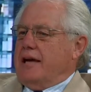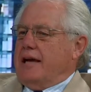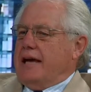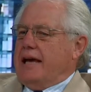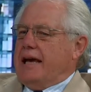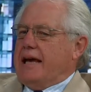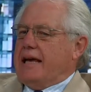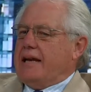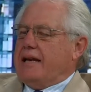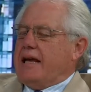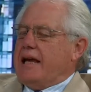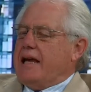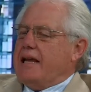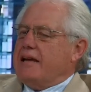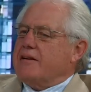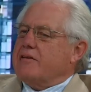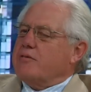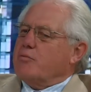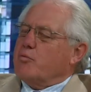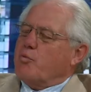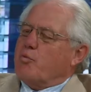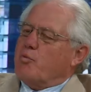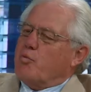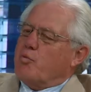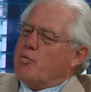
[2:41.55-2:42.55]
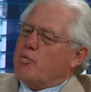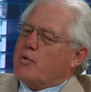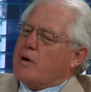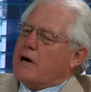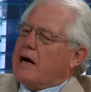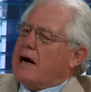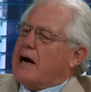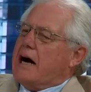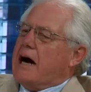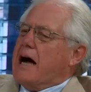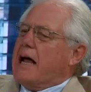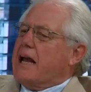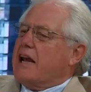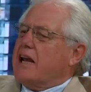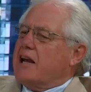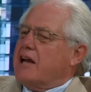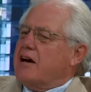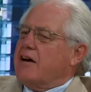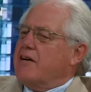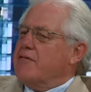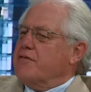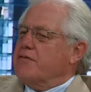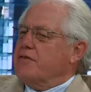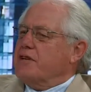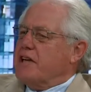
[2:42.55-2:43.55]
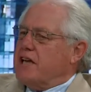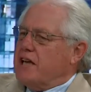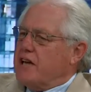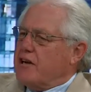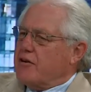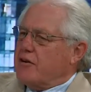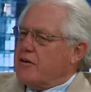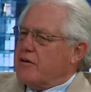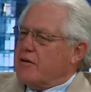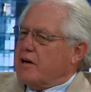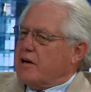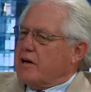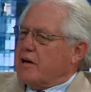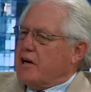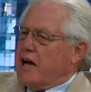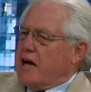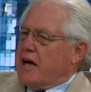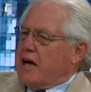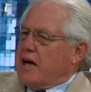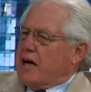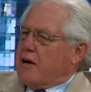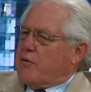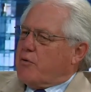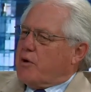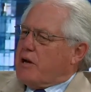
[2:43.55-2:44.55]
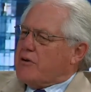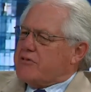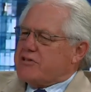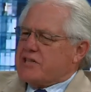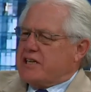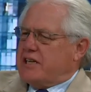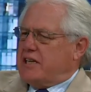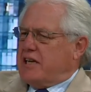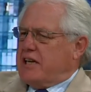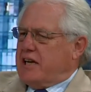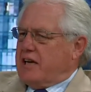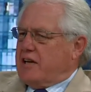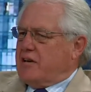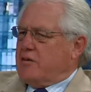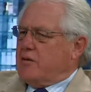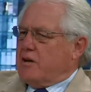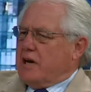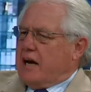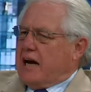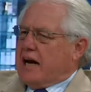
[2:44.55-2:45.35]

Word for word: and and I loved hearing. When I was a kid,